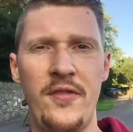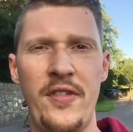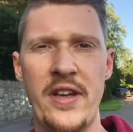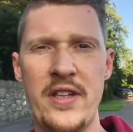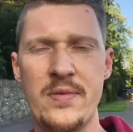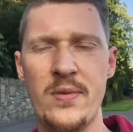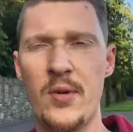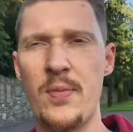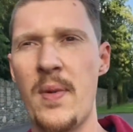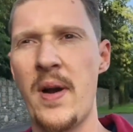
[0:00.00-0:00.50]

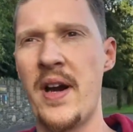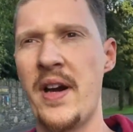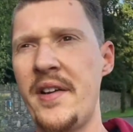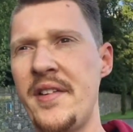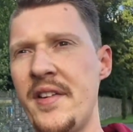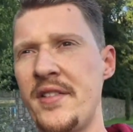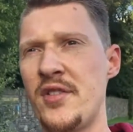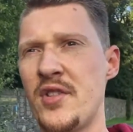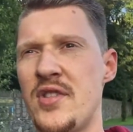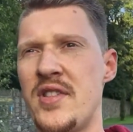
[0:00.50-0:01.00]
Facebook
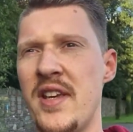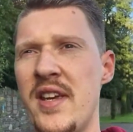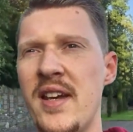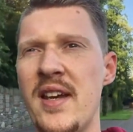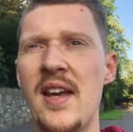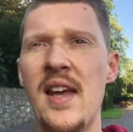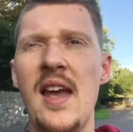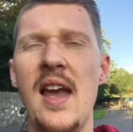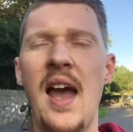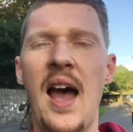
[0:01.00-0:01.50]
marketing to
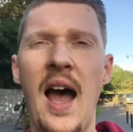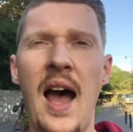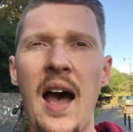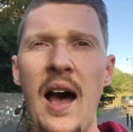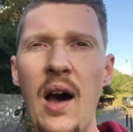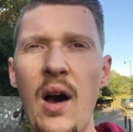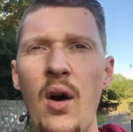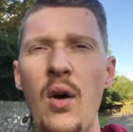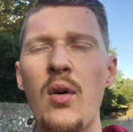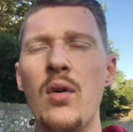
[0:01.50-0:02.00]
see
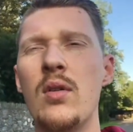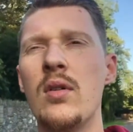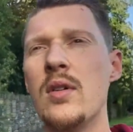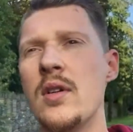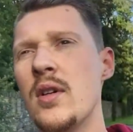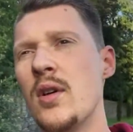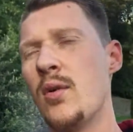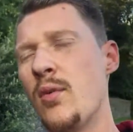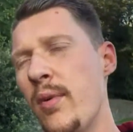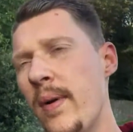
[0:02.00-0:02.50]
how
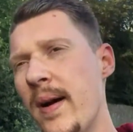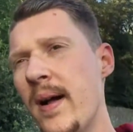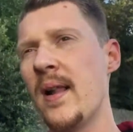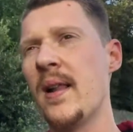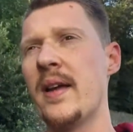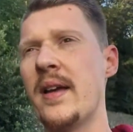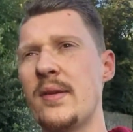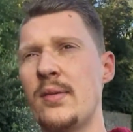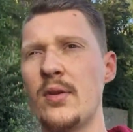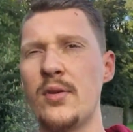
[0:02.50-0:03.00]

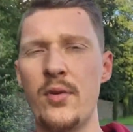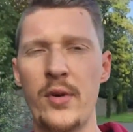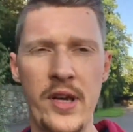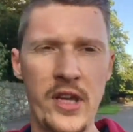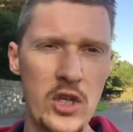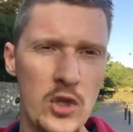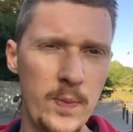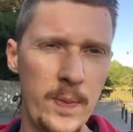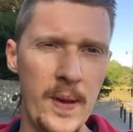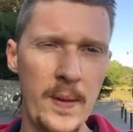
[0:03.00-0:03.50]
well it would
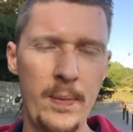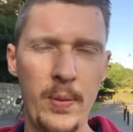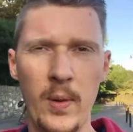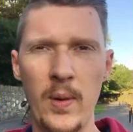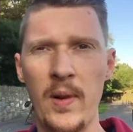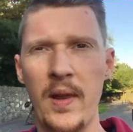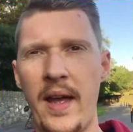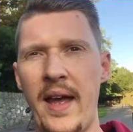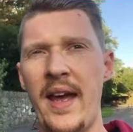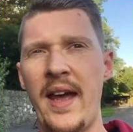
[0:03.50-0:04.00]
reach
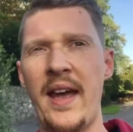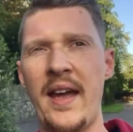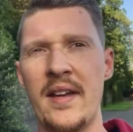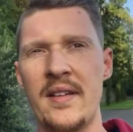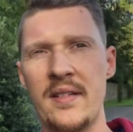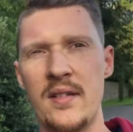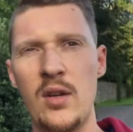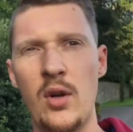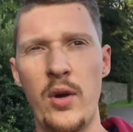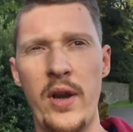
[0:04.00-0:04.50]
people
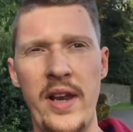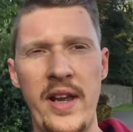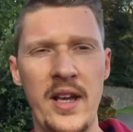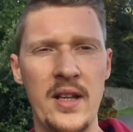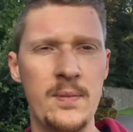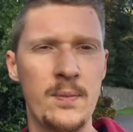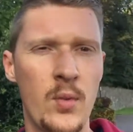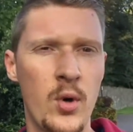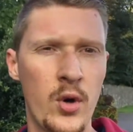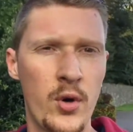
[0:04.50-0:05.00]
and could I
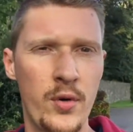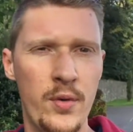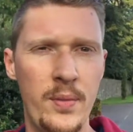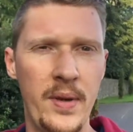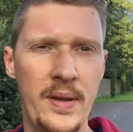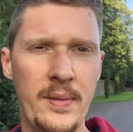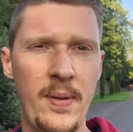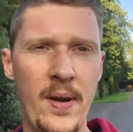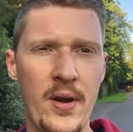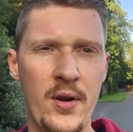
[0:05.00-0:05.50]
get more
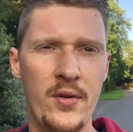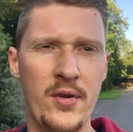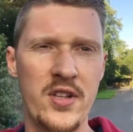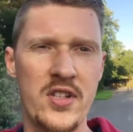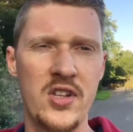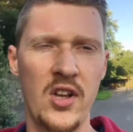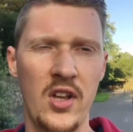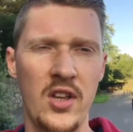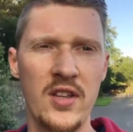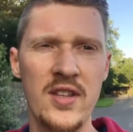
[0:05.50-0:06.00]
and better
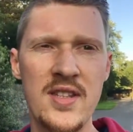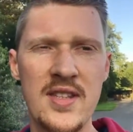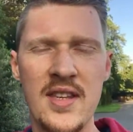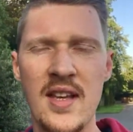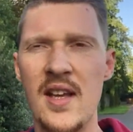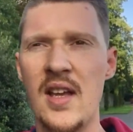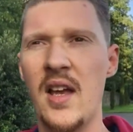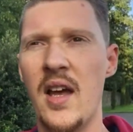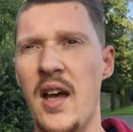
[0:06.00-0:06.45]
results